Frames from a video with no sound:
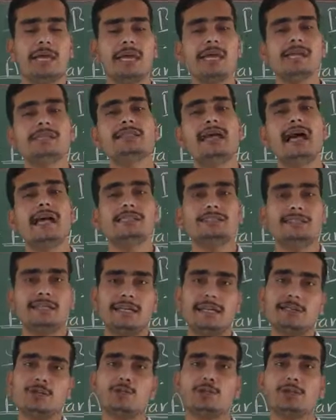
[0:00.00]
A is
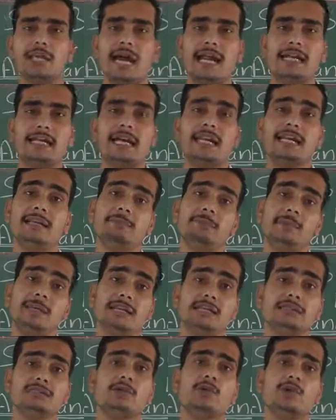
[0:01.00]
answering to that and
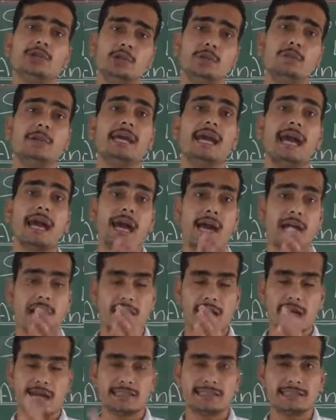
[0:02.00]
B is going to be
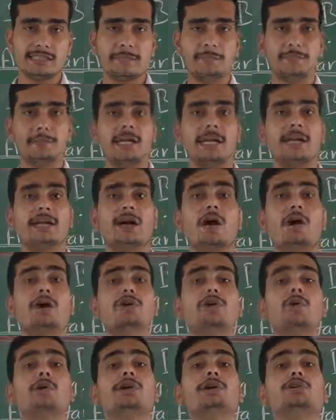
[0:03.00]
accepted
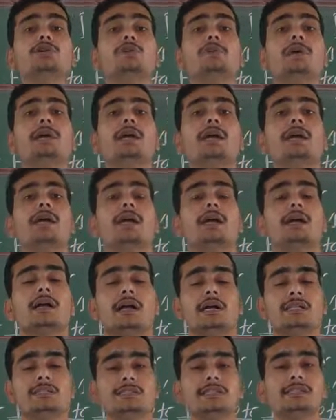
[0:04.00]
or going to be
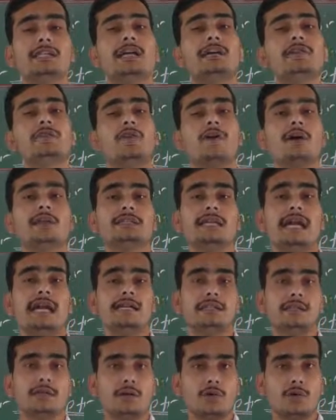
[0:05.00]
considered for
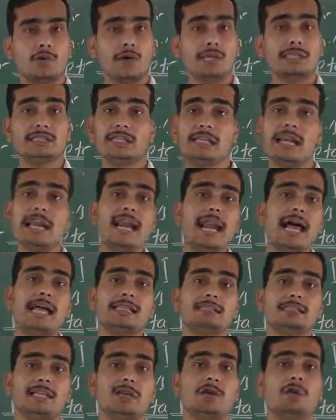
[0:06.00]
that question and
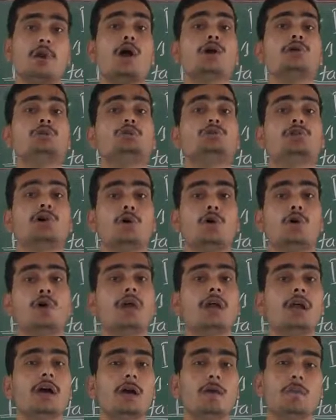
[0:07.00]
answer, not to the
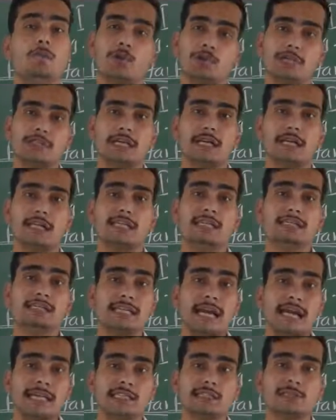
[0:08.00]
whole project. He
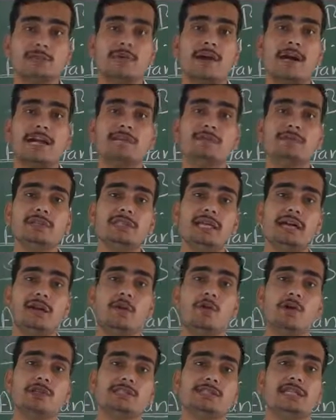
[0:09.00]
is satisfied with a
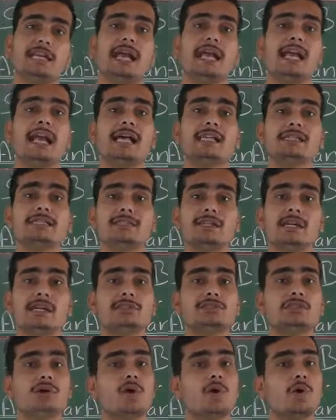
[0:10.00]
question and
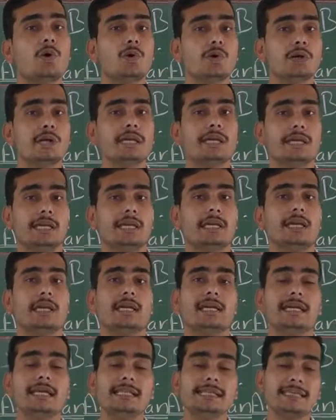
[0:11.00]
answers only.
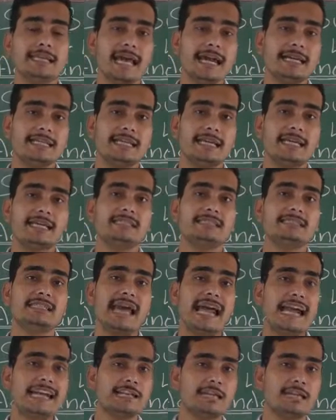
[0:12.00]
In that case,
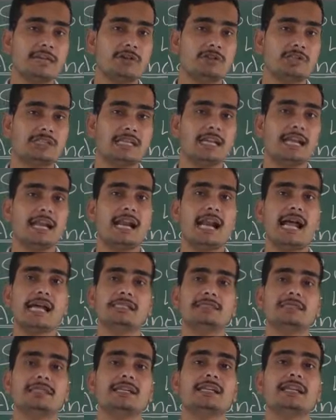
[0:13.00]
that question and
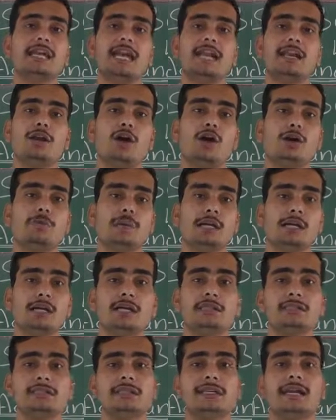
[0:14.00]
answer cannot be
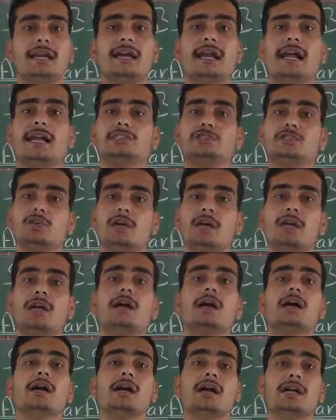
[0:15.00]
considered as your
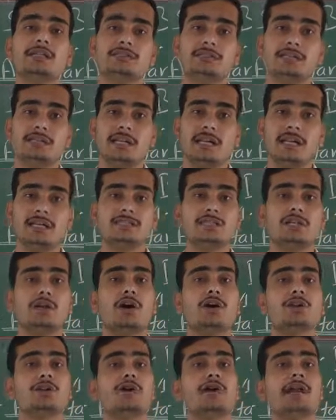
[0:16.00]
consideration
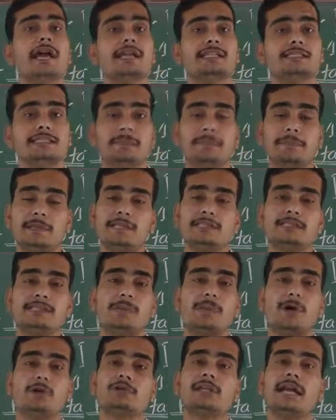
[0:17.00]
or your acceptance
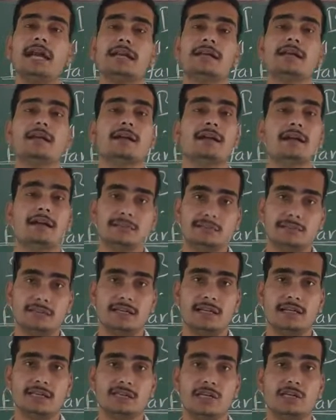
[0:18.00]
about that
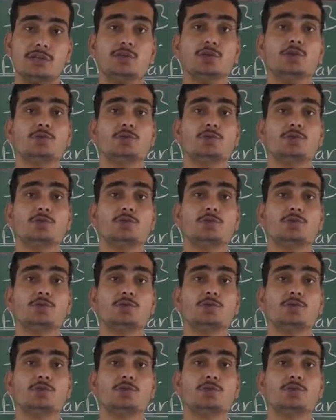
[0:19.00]
consideration.